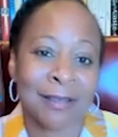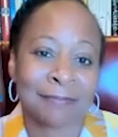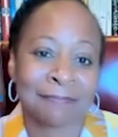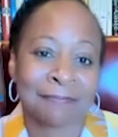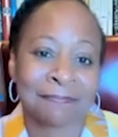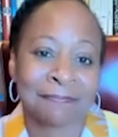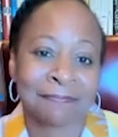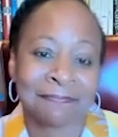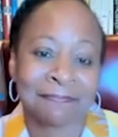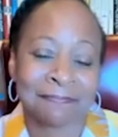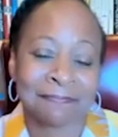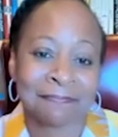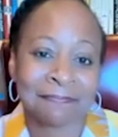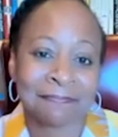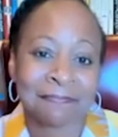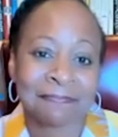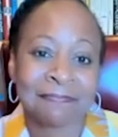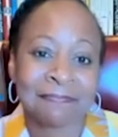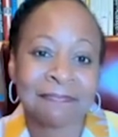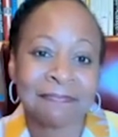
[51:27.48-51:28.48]

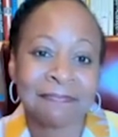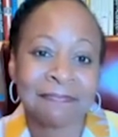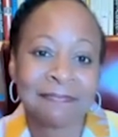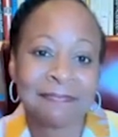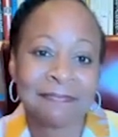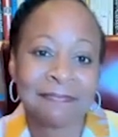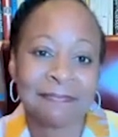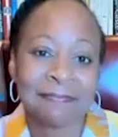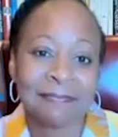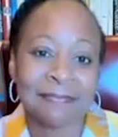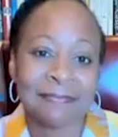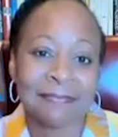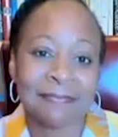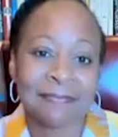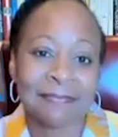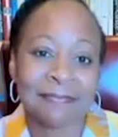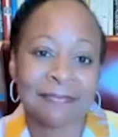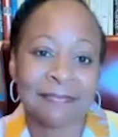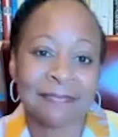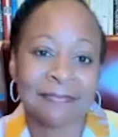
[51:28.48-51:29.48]

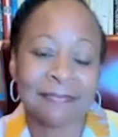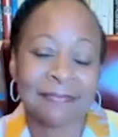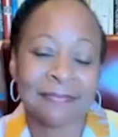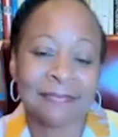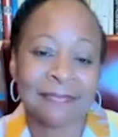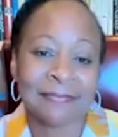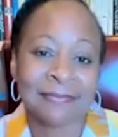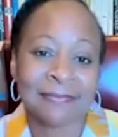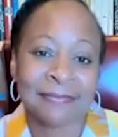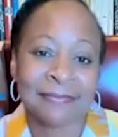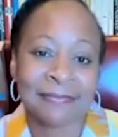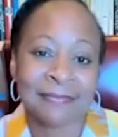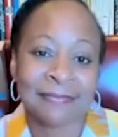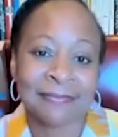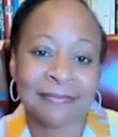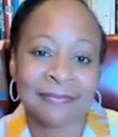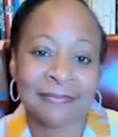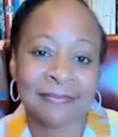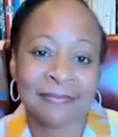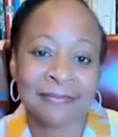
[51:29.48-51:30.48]

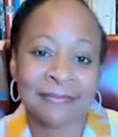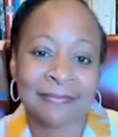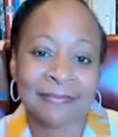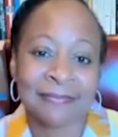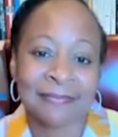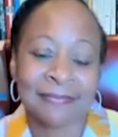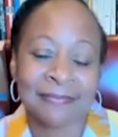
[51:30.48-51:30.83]
(not speaking)